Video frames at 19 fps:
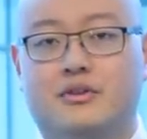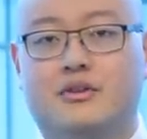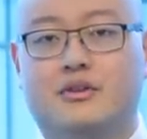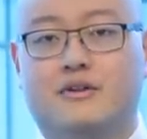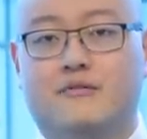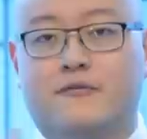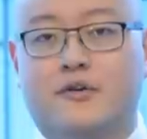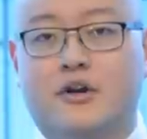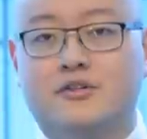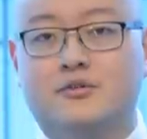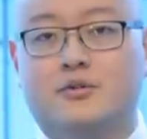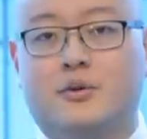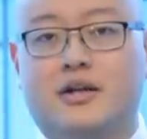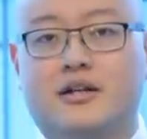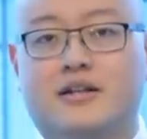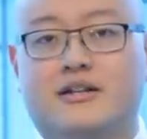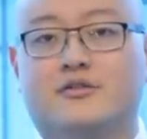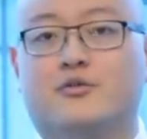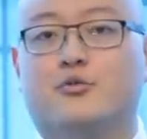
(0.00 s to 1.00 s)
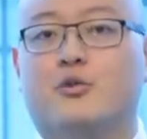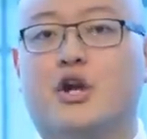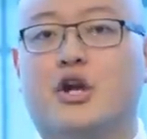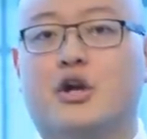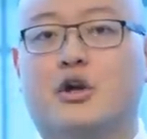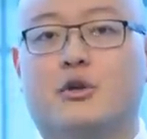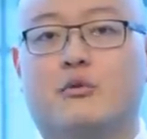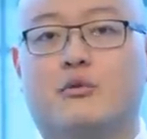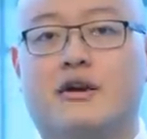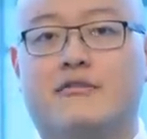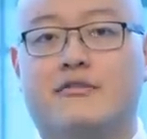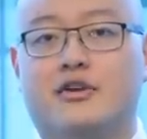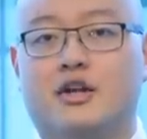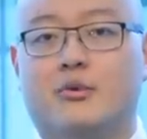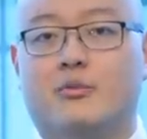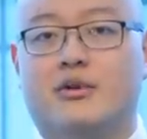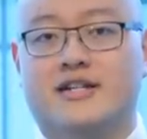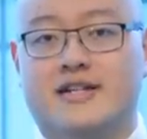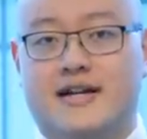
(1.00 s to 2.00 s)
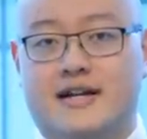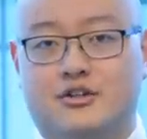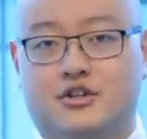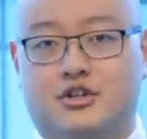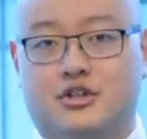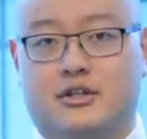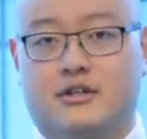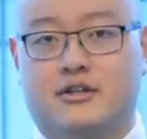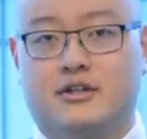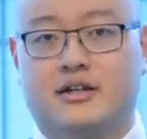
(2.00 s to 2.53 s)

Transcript: The first one is recurring revenue and retention.